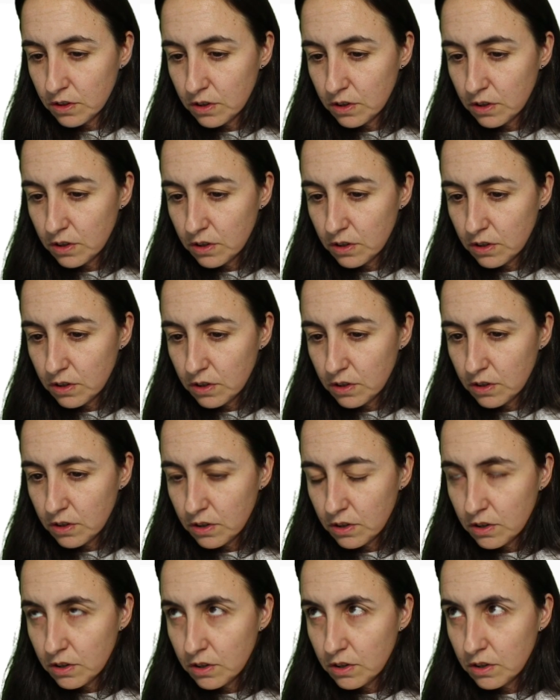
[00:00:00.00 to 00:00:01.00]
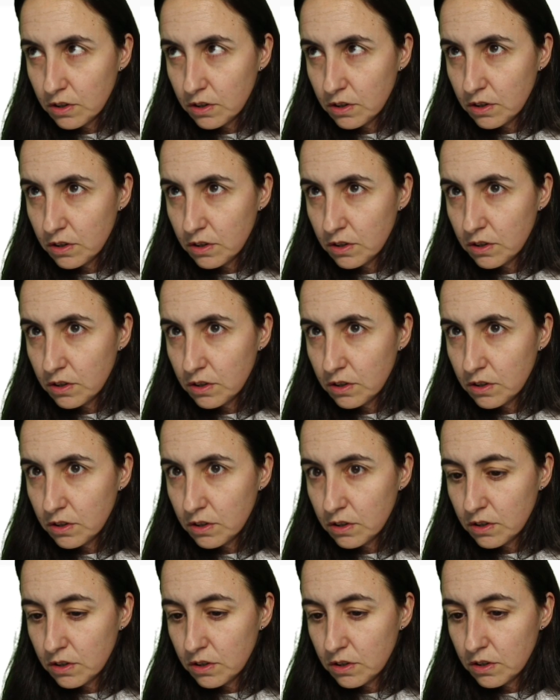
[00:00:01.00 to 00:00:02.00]

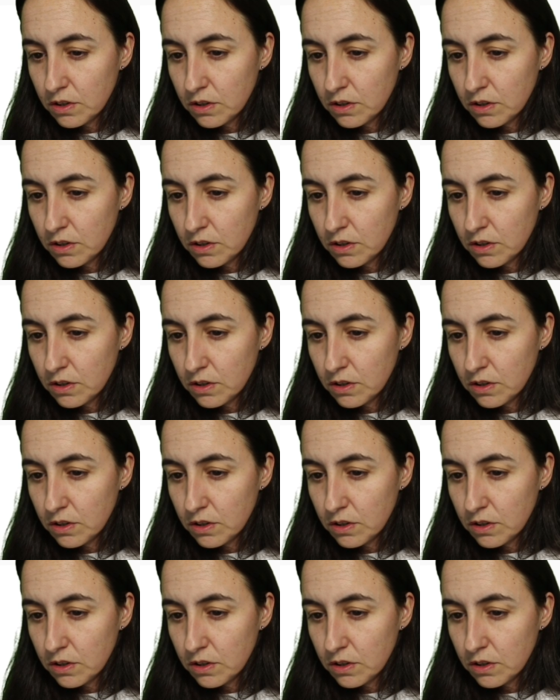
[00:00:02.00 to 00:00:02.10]
No one is speaking in this clip.